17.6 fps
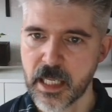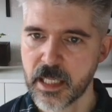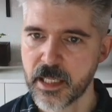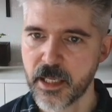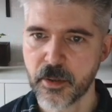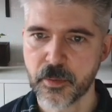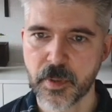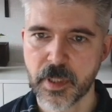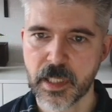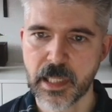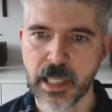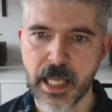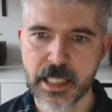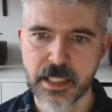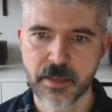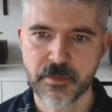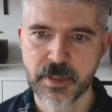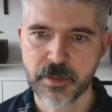There are
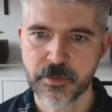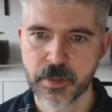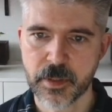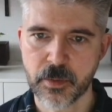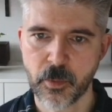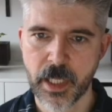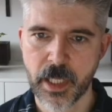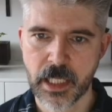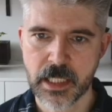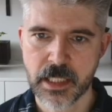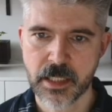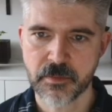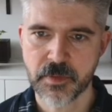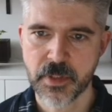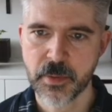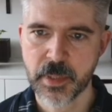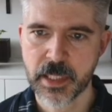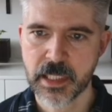lots of different ways of
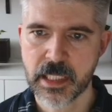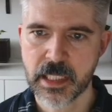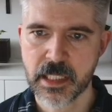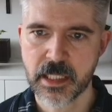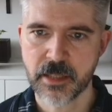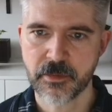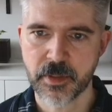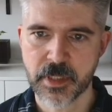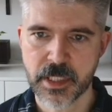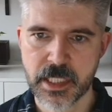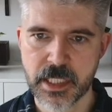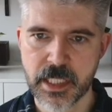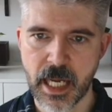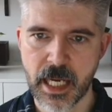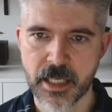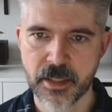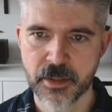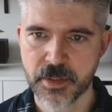doing this, different
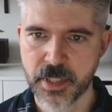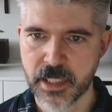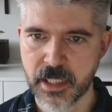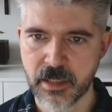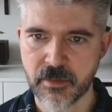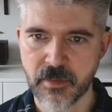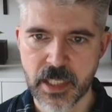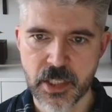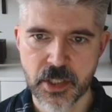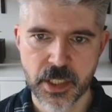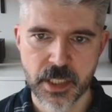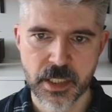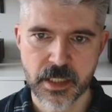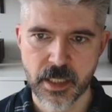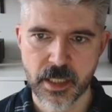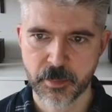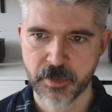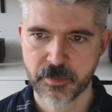styles and
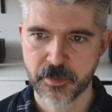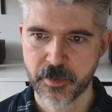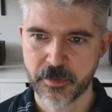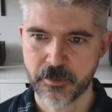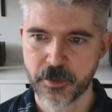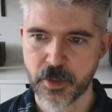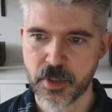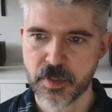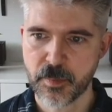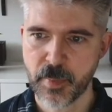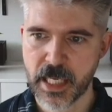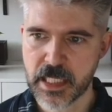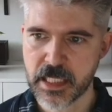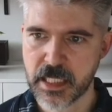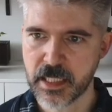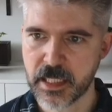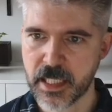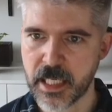conventions. I'm going to first
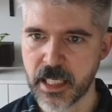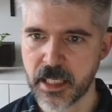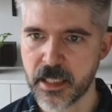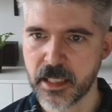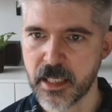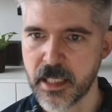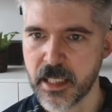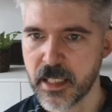paste it there.